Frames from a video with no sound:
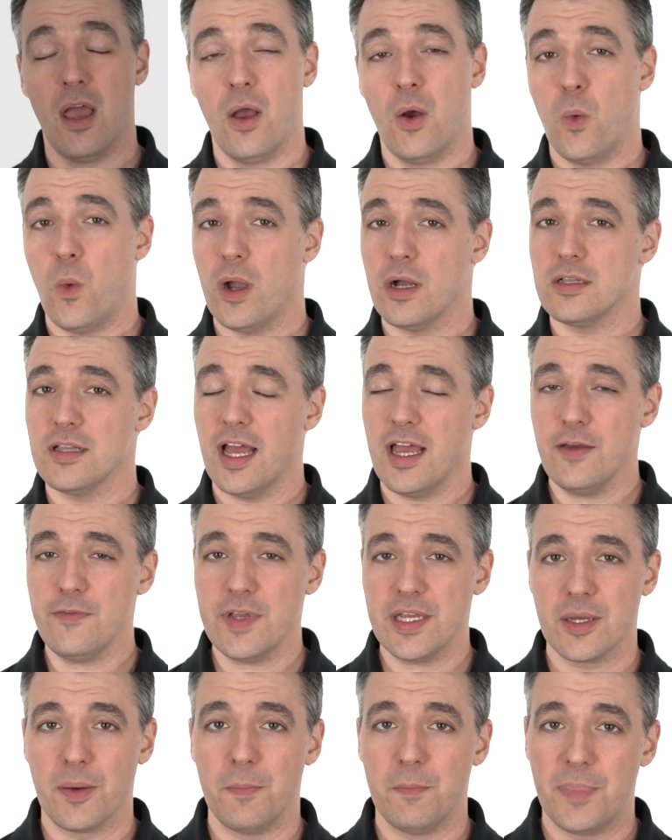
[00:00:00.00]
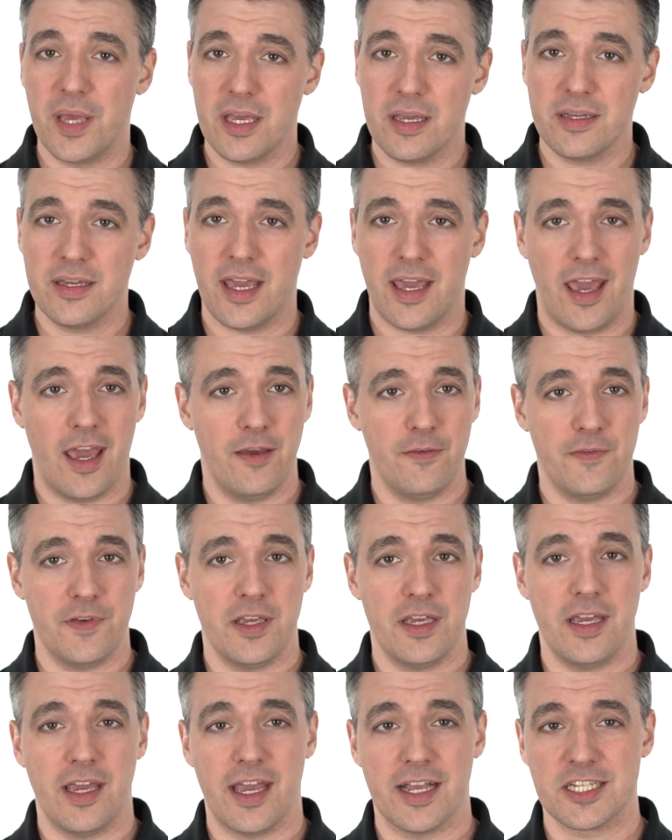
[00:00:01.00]
While having a big,
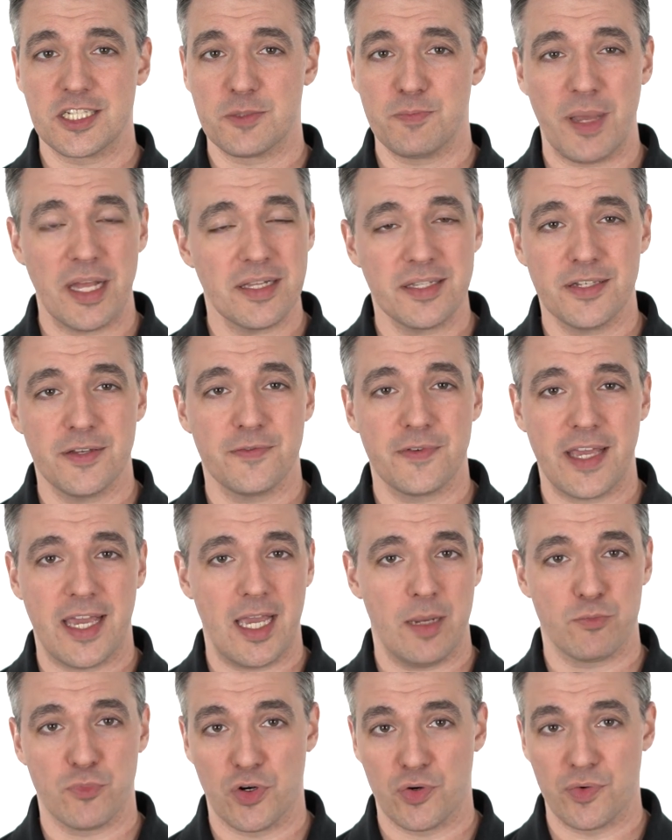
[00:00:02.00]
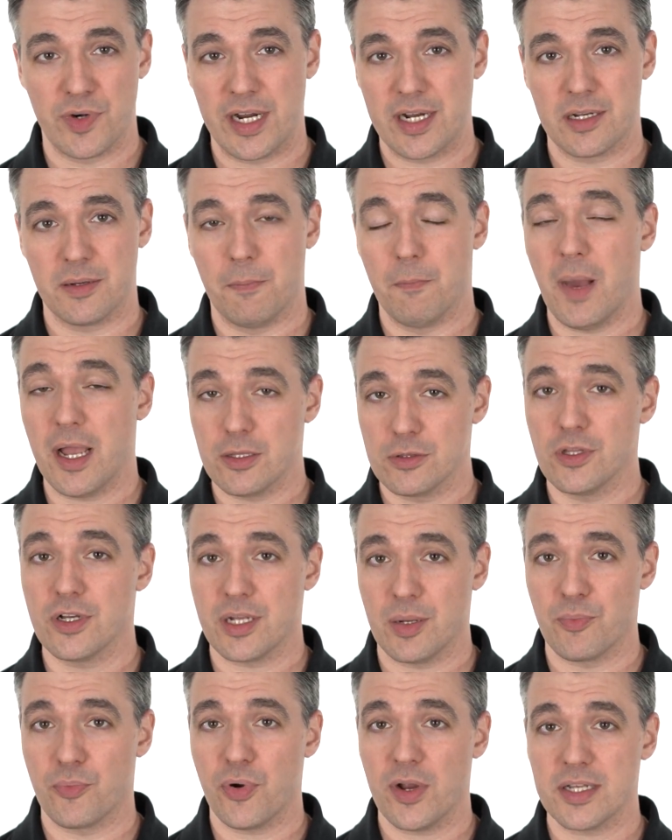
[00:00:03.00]
heavy, expensive camera rig might look
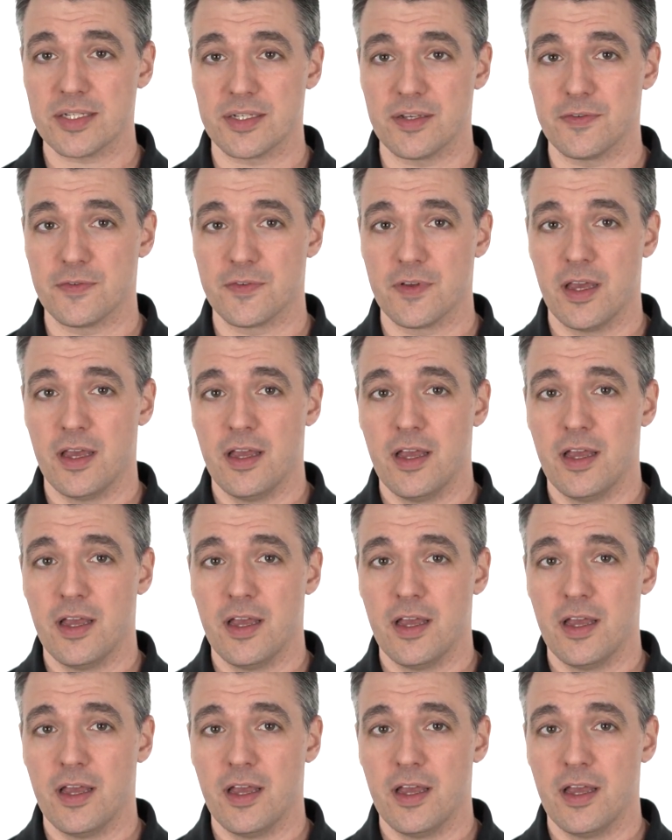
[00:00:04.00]
impressive,